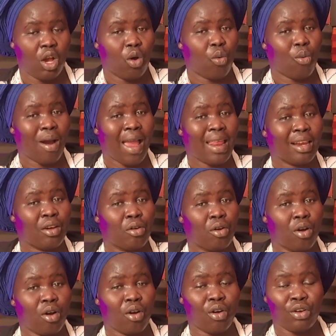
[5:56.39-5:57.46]
while
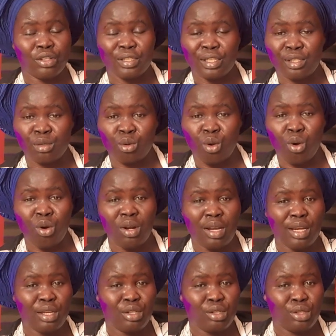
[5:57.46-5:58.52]
God is
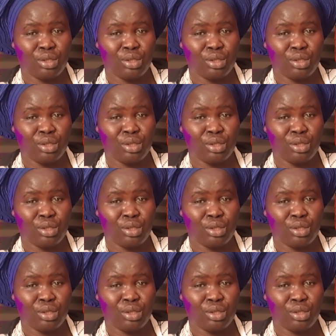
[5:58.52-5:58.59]
calling